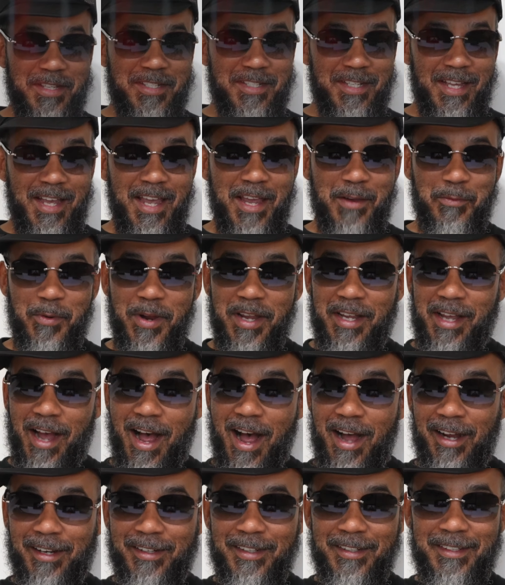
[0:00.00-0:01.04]
seen, we
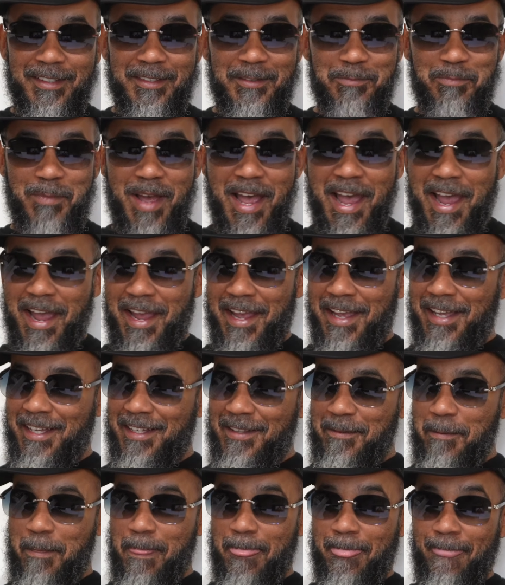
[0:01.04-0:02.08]
conquered. Man,
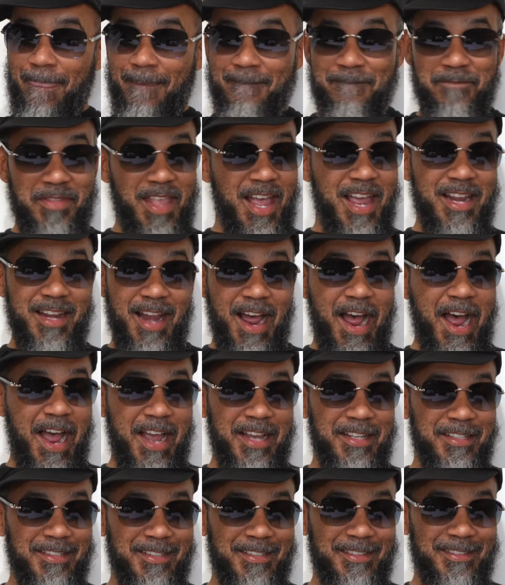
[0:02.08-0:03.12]
they
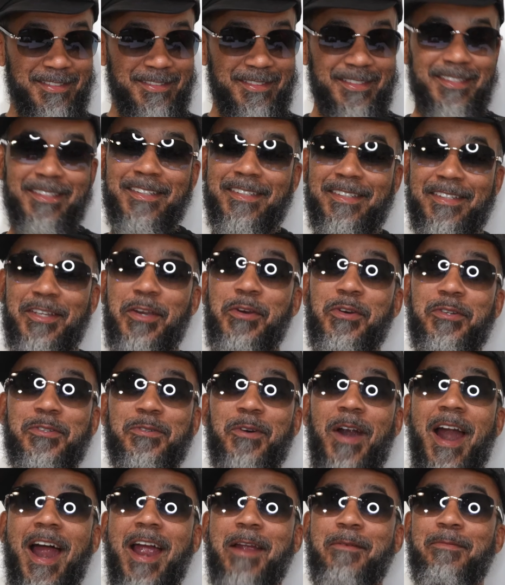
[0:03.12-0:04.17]
nice. You was
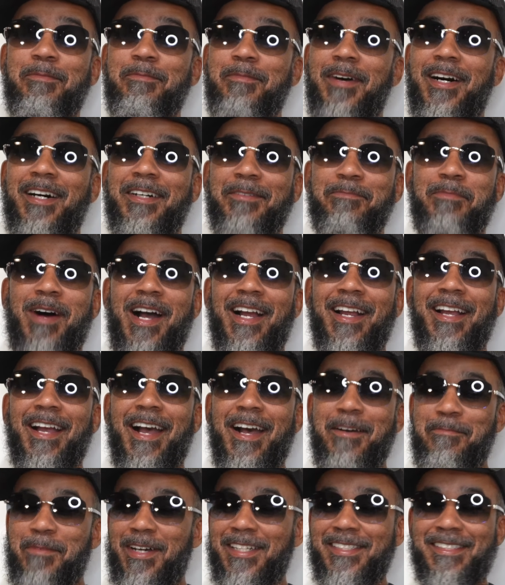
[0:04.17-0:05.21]
right, my, my,
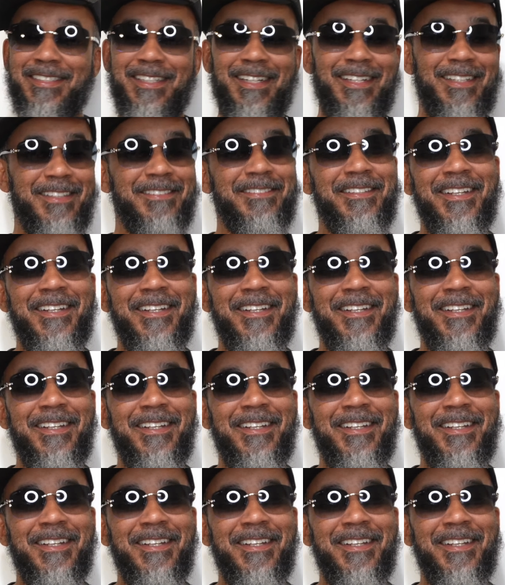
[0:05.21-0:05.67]
guy, my son.